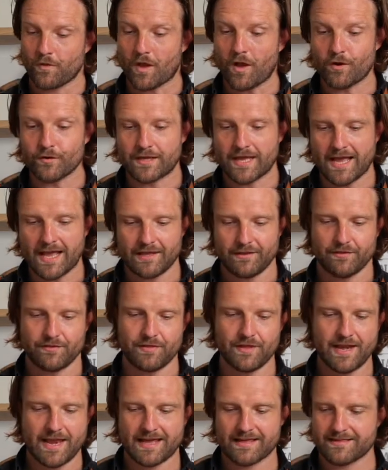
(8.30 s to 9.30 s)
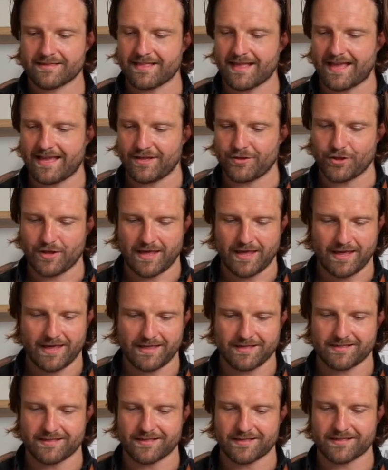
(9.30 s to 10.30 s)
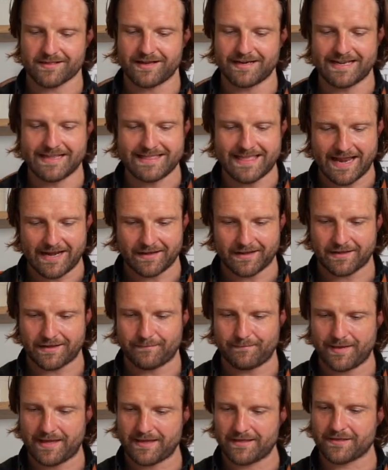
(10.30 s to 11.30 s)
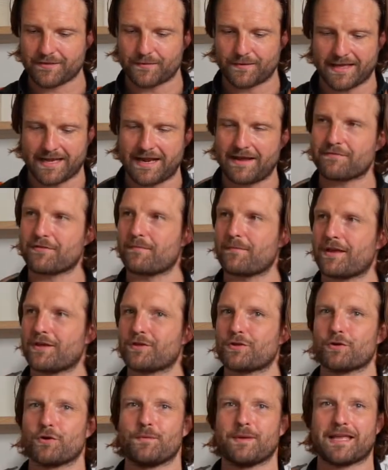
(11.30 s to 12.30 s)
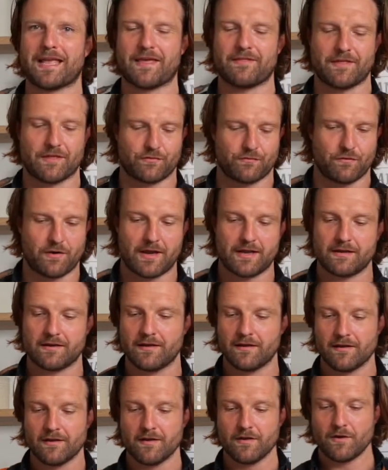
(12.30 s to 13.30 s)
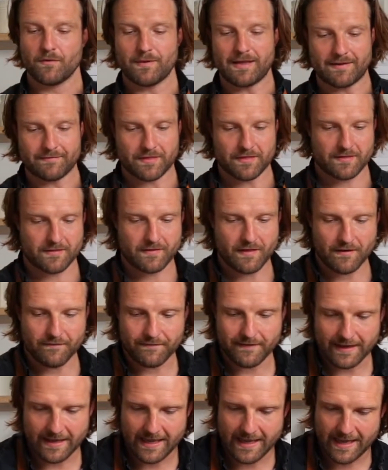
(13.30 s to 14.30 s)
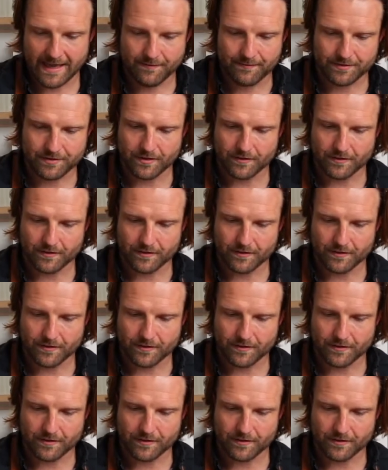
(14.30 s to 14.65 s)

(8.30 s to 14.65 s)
Okay, the next stage is the slightly delicate bit, so we're going to have to make sure we get this right. We have the stuffing here, which